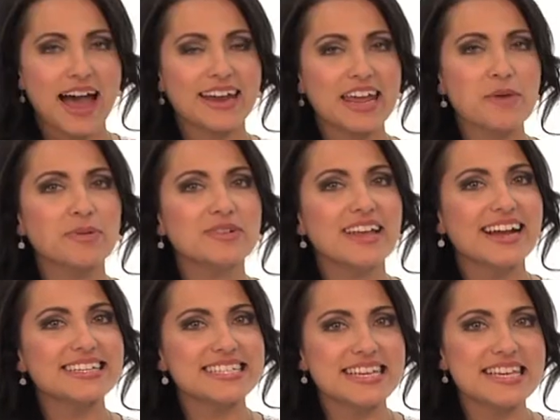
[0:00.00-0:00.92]
On April
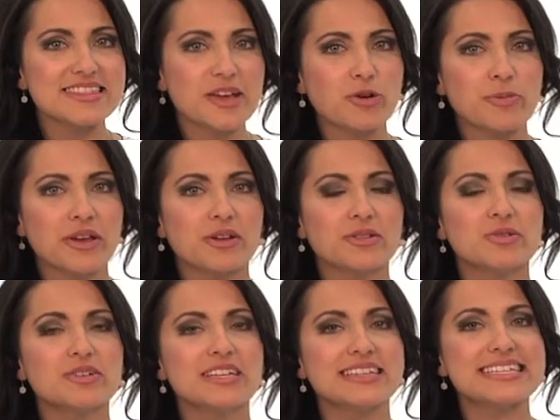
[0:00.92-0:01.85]
19th, they will be
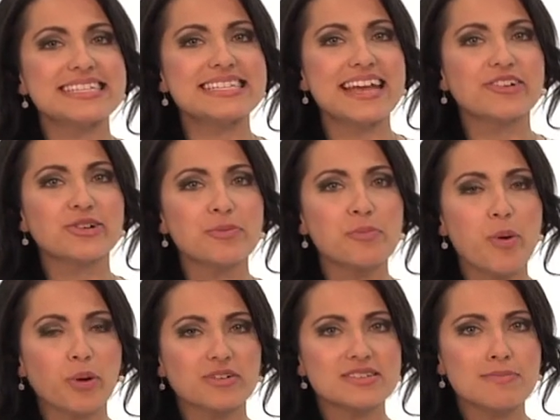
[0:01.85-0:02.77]
included in the Standard &
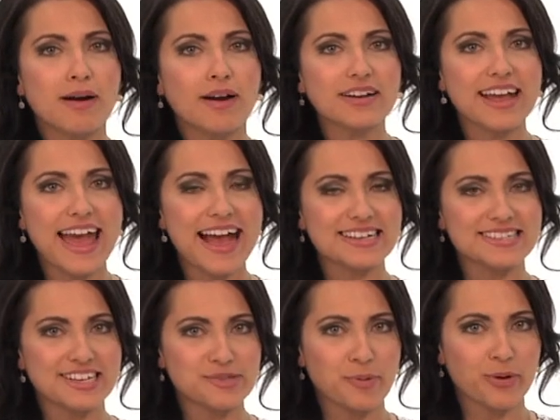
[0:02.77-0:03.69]
Poor's Market
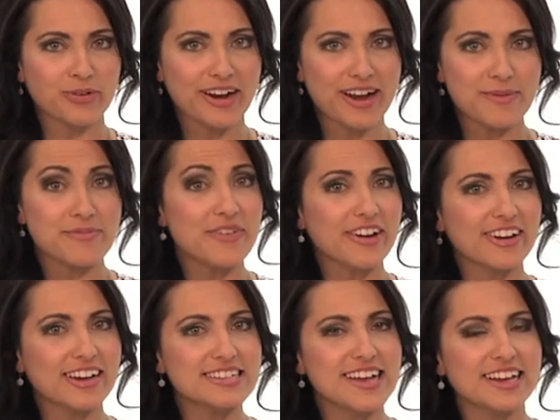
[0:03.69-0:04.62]
Access Program.
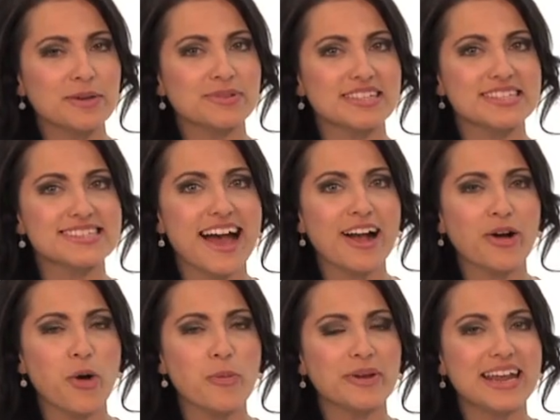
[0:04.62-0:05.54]
Very exciting, but the stock
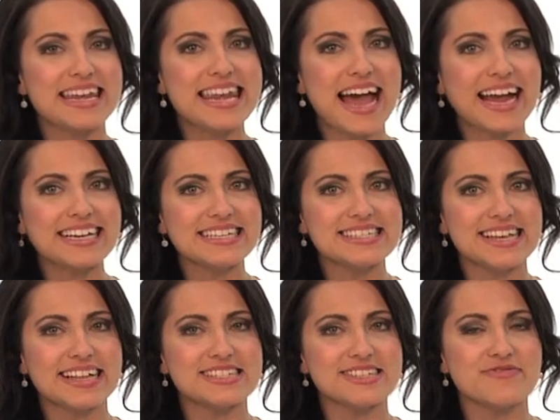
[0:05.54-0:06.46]
opened at 90
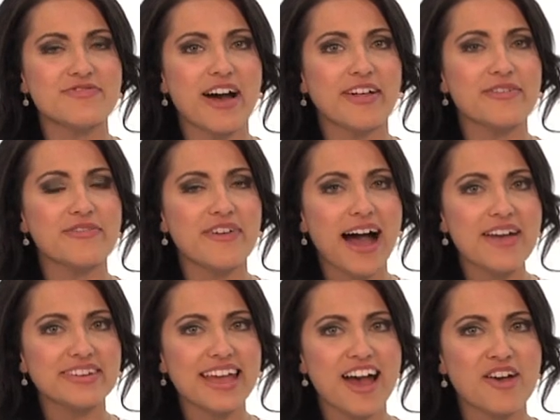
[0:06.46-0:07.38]
cents and fell
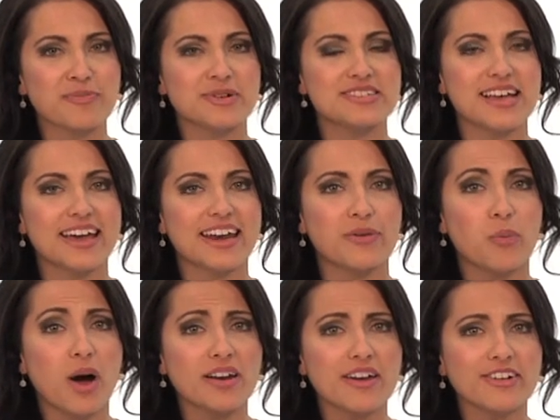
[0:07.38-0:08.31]
5.5%
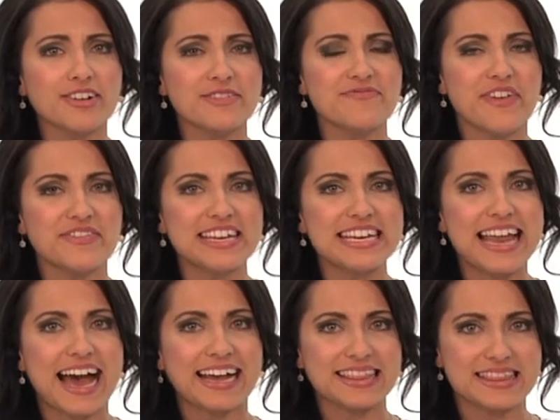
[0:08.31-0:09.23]
on
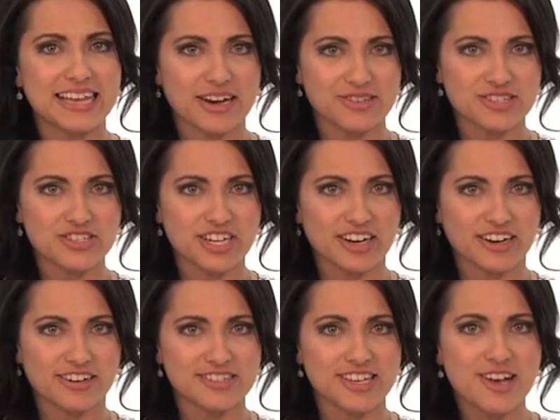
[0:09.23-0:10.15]
159,000
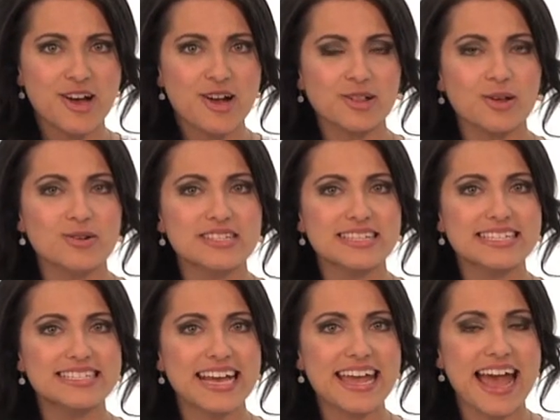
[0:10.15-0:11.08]
shares, closing
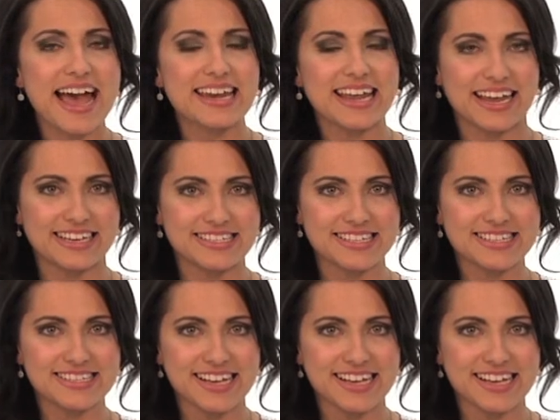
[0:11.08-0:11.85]
the day at 86